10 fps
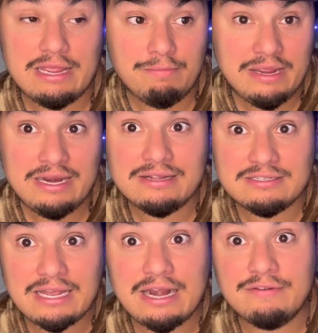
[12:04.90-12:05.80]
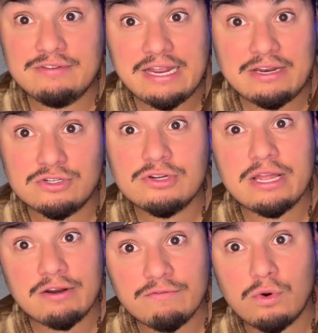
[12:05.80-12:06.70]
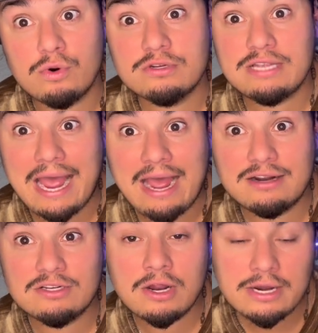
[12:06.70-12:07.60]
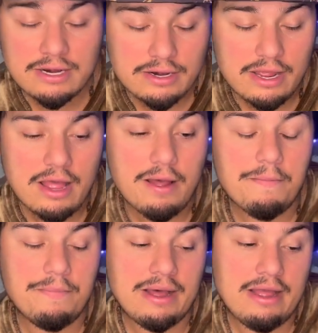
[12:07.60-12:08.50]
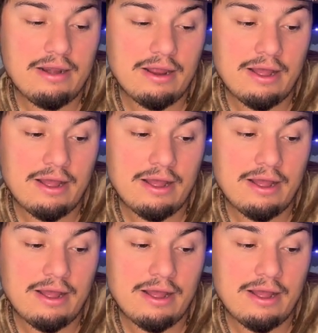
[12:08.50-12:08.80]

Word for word: immediate sign of danger, then of course act on it. But